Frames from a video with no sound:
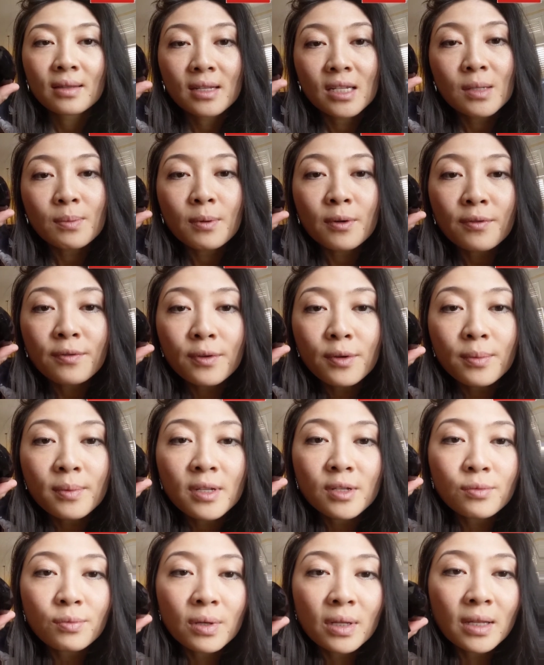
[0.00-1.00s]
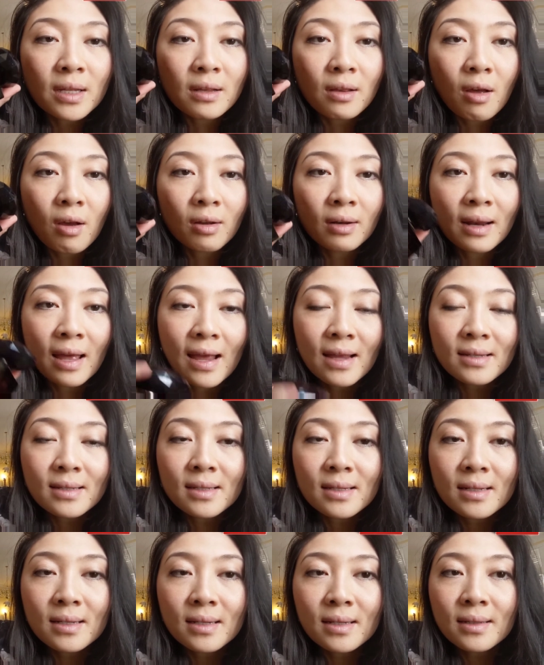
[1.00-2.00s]
This perfume is really
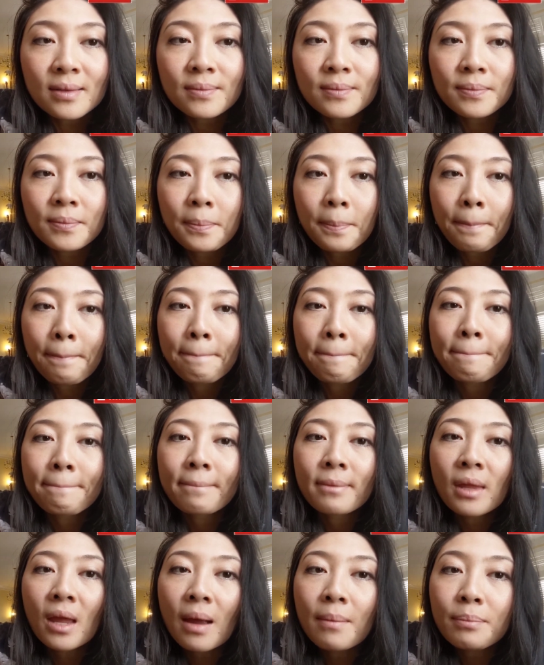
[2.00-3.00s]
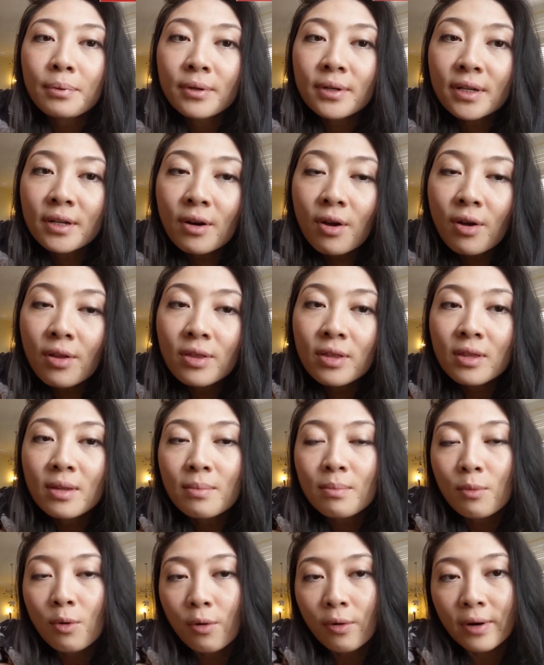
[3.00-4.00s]
long-lasting. I put it on in the
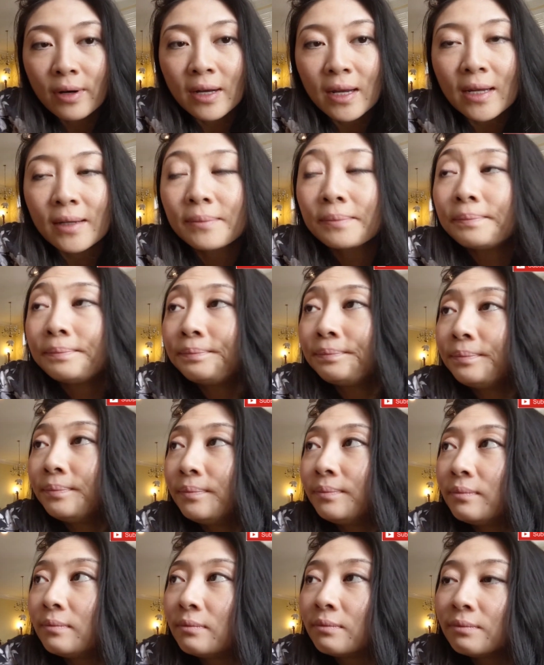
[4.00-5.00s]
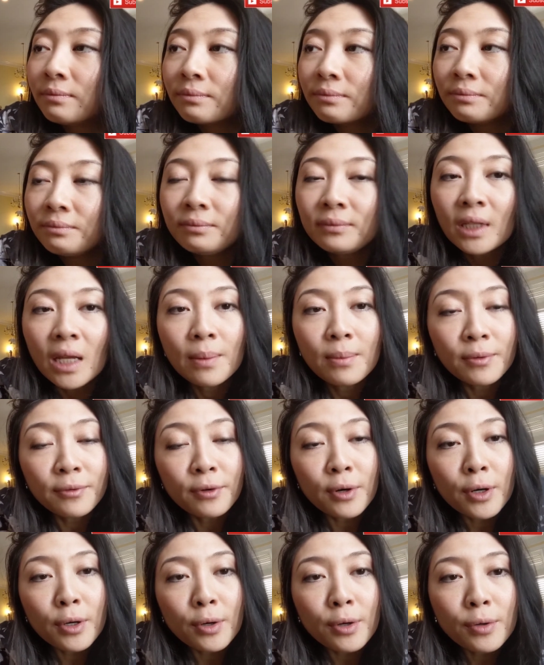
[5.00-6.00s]
morning
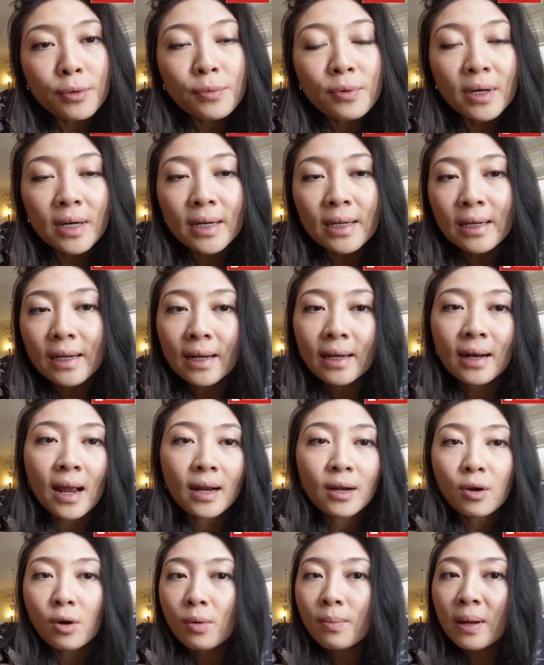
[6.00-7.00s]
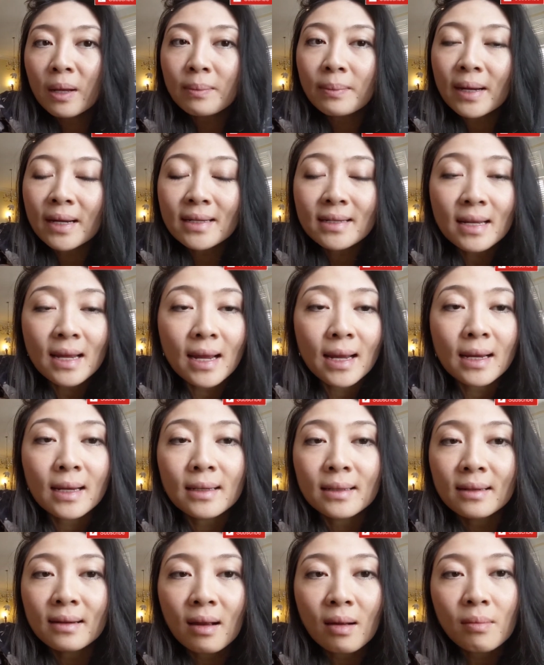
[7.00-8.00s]
before I go to work, and I go about my day
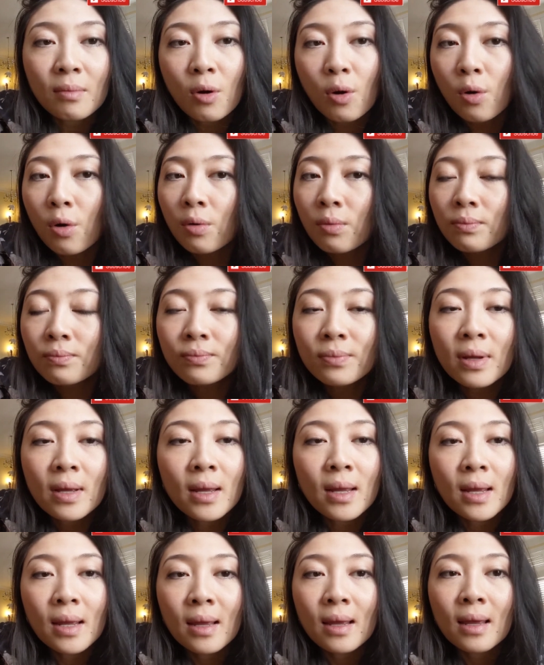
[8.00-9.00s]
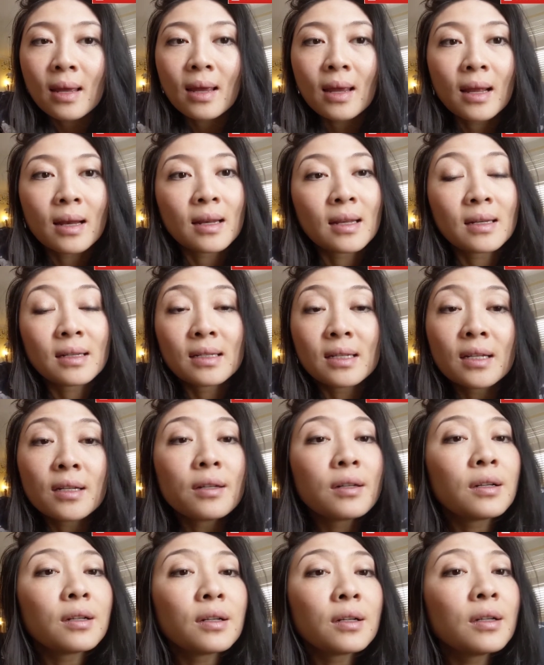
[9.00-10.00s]
and come home and eat
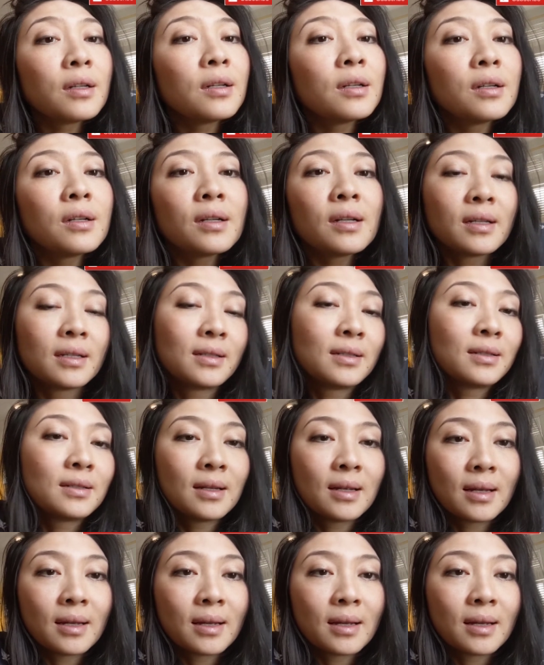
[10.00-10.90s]
dinner, and